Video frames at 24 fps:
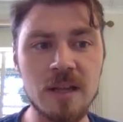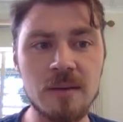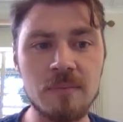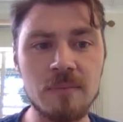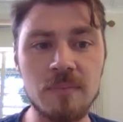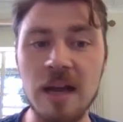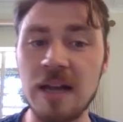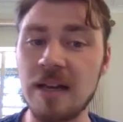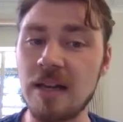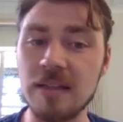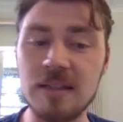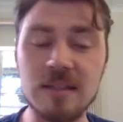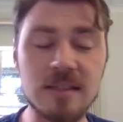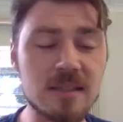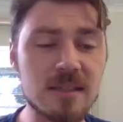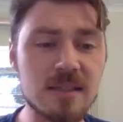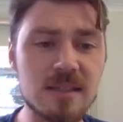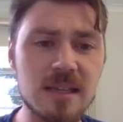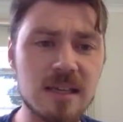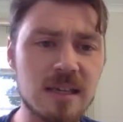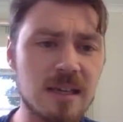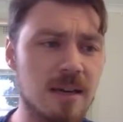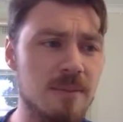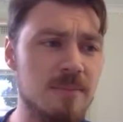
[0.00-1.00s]
And I just
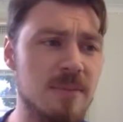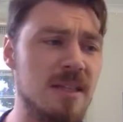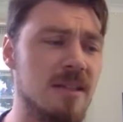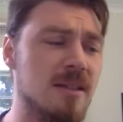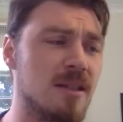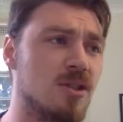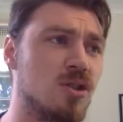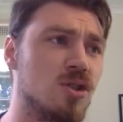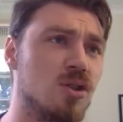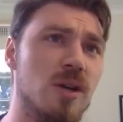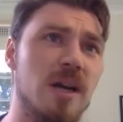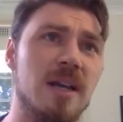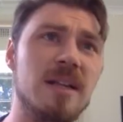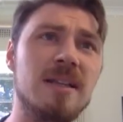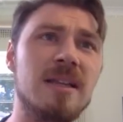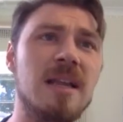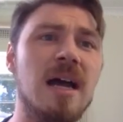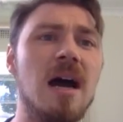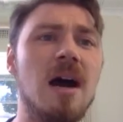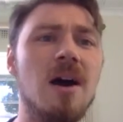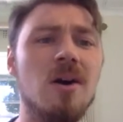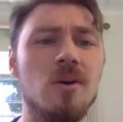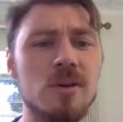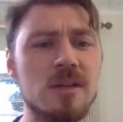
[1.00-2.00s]
think, I mean, the trend
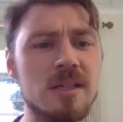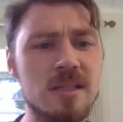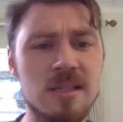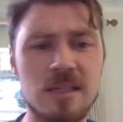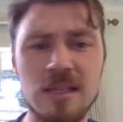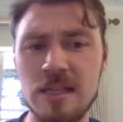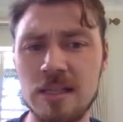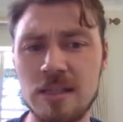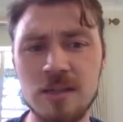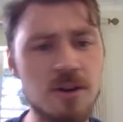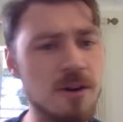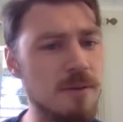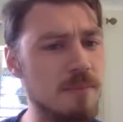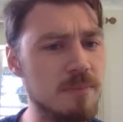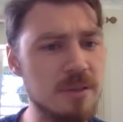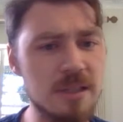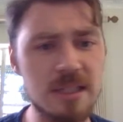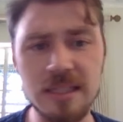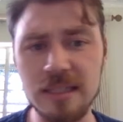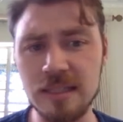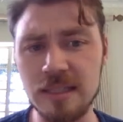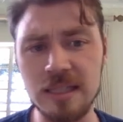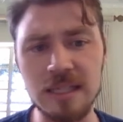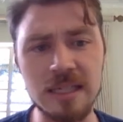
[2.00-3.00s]
now is it's
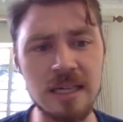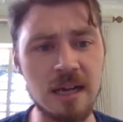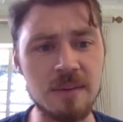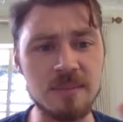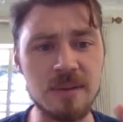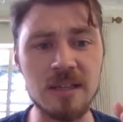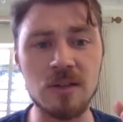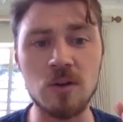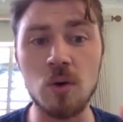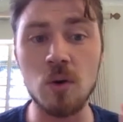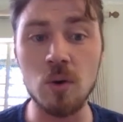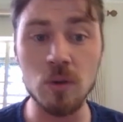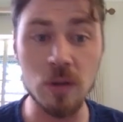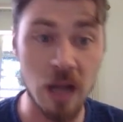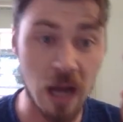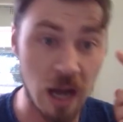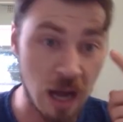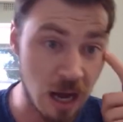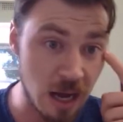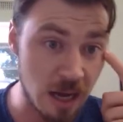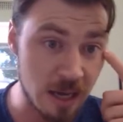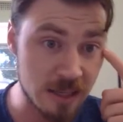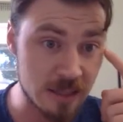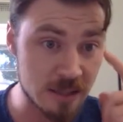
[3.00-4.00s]
completely, I mean, all the
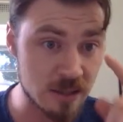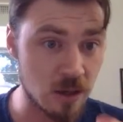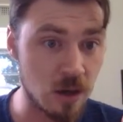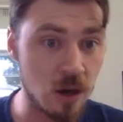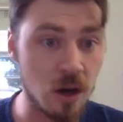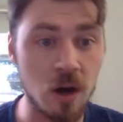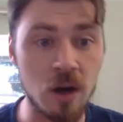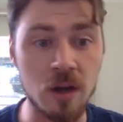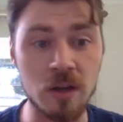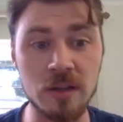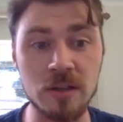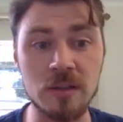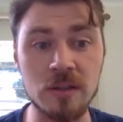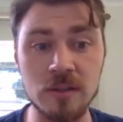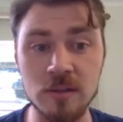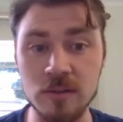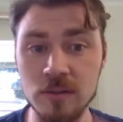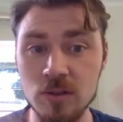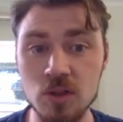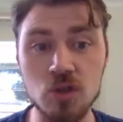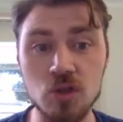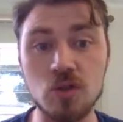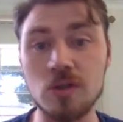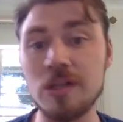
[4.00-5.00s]
eyes are on
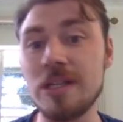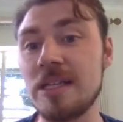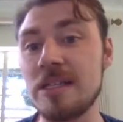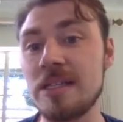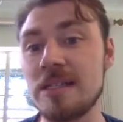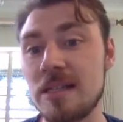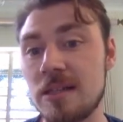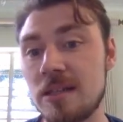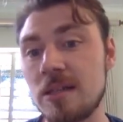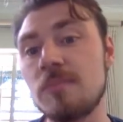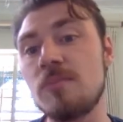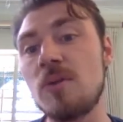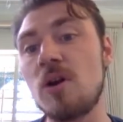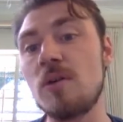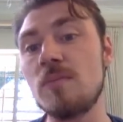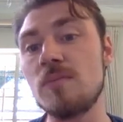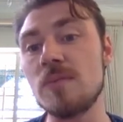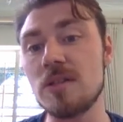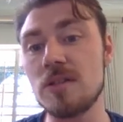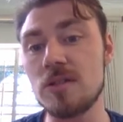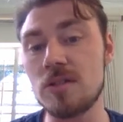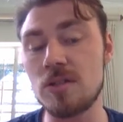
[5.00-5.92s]
screens at the moment.